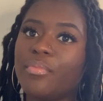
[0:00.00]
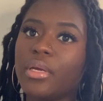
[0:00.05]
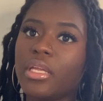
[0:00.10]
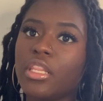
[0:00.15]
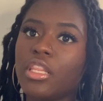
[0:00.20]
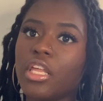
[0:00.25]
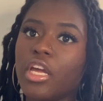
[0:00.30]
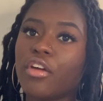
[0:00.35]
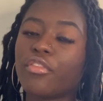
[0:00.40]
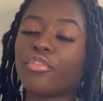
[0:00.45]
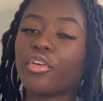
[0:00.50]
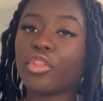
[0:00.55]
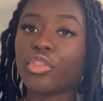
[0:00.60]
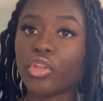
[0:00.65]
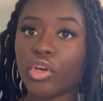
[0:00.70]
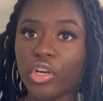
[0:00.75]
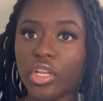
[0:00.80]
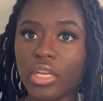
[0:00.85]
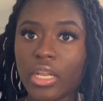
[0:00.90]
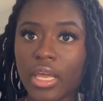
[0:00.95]
been there for
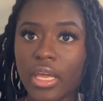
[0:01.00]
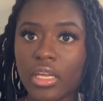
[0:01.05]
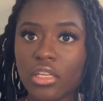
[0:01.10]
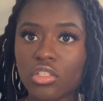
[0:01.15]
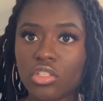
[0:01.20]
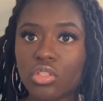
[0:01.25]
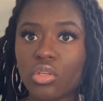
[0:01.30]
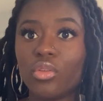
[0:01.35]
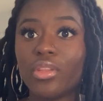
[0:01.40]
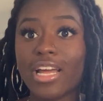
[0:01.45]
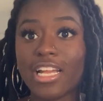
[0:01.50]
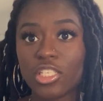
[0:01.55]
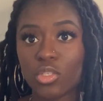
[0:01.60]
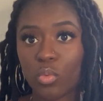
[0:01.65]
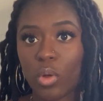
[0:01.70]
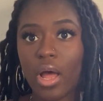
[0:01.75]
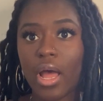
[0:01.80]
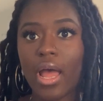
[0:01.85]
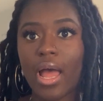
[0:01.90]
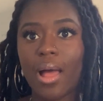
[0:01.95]
30 days, so that's
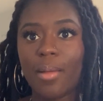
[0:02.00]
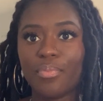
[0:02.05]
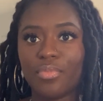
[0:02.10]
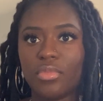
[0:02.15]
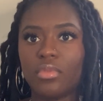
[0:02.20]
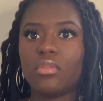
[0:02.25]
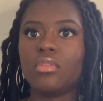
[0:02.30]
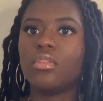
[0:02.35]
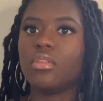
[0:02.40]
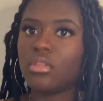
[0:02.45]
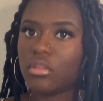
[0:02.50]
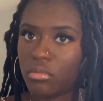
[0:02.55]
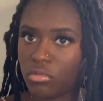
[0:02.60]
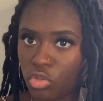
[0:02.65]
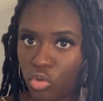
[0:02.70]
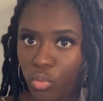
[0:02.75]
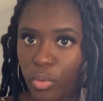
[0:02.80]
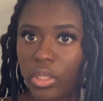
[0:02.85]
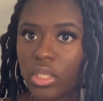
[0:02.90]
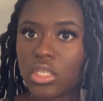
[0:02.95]
why I'm
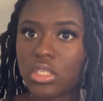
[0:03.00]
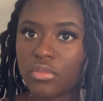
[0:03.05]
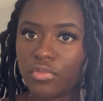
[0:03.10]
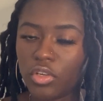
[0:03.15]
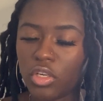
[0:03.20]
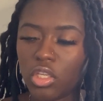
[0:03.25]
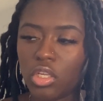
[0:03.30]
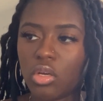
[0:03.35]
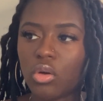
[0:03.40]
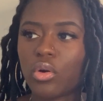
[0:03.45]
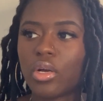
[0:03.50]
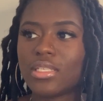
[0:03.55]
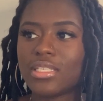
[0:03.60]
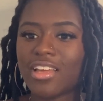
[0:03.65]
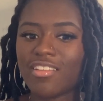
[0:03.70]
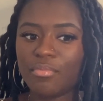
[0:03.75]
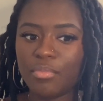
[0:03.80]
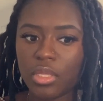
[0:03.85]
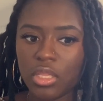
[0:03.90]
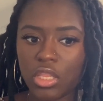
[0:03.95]
doing this video, because
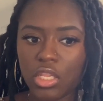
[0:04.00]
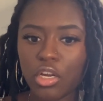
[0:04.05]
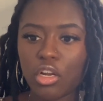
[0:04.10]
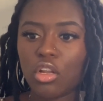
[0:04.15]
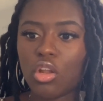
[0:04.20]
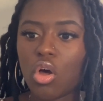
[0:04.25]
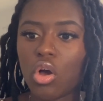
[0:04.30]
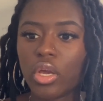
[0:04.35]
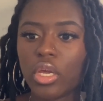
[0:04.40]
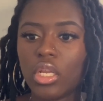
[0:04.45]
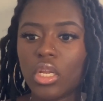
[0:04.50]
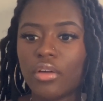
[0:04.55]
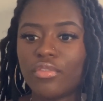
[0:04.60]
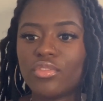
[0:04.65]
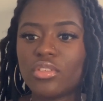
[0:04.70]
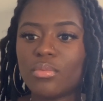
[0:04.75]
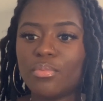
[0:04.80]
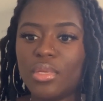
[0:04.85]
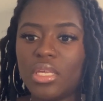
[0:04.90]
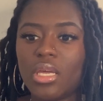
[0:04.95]
I've been there long enough
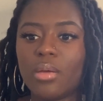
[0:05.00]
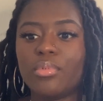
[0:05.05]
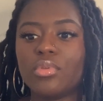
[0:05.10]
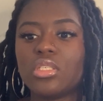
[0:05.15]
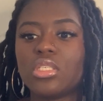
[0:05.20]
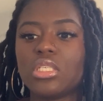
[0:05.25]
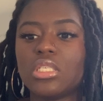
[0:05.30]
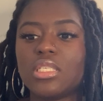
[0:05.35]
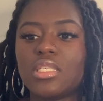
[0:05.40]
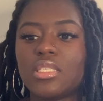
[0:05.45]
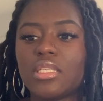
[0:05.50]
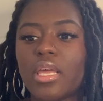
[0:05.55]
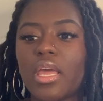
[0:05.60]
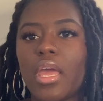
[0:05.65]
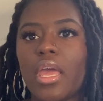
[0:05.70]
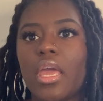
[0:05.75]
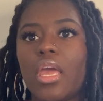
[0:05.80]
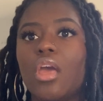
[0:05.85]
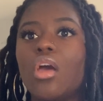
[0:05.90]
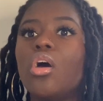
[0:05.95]
to be able to
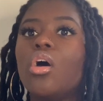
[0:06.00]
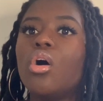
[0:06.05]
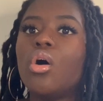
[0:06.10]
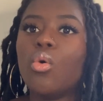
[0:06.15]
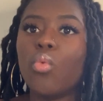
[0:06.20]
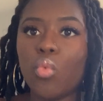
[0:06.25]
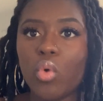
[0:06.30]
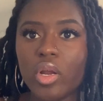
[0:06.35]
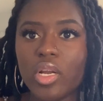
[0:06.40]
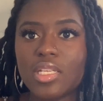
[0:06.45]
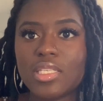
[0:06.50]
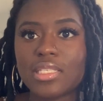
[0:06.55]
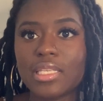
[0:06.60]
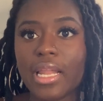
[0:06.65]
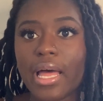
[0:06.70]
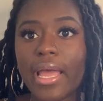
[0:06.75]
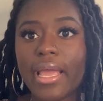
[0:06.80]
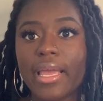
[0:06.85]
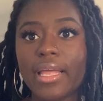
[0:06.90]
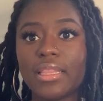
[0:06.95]
say what it's
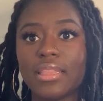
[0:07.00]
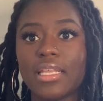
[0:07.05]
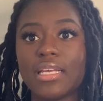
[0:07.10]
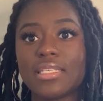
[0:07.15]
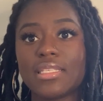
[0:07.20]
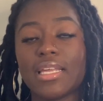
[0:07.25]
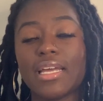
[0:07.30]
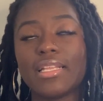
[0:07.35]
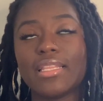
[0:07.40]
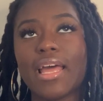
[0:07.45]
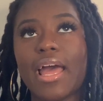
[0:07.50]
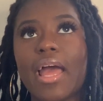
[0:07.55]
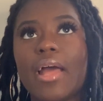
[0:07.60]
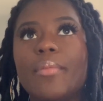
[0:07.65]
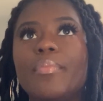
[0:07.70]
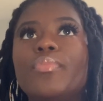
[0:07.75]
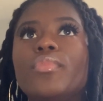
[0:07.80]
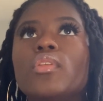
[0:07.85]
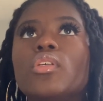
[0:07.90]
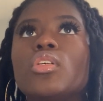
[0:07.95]
like and things like that.
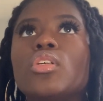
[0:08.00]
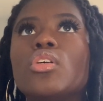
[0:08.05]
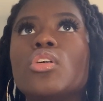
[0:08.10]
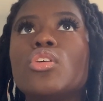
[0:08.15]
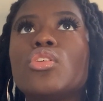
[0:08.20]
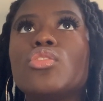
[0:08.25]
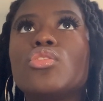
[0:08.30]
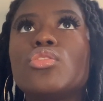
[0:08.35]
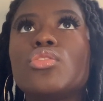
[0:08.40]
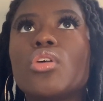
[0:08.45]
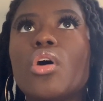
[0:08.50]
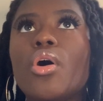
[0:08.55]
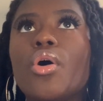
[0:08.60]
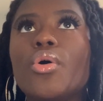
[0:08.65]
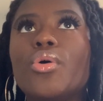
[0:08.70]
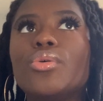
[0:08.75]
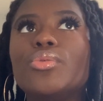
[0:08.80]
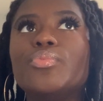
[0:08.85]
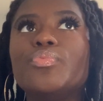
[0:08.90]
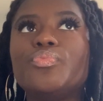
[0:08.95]

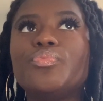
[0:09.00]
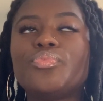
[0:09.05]
So